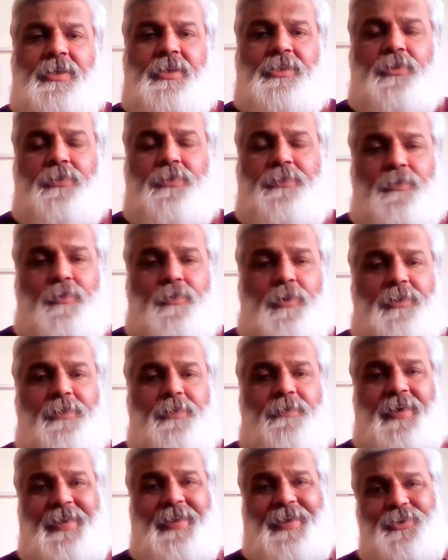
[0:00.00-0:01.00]
So if you've got the
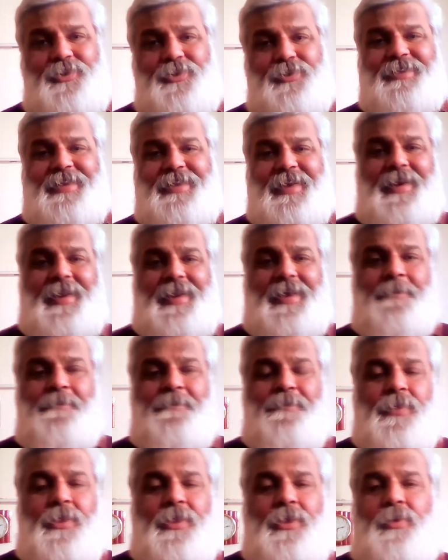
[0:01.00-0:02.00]
financial standing,
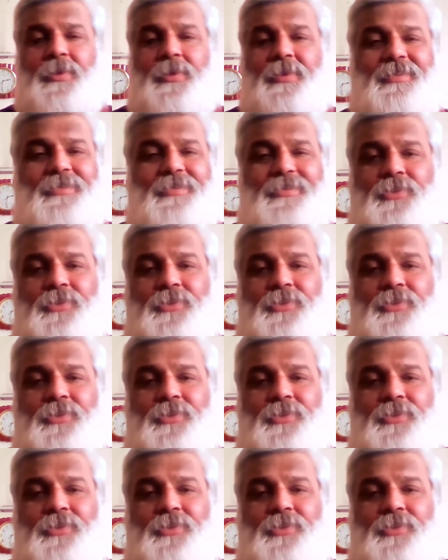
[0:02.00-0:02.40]
you can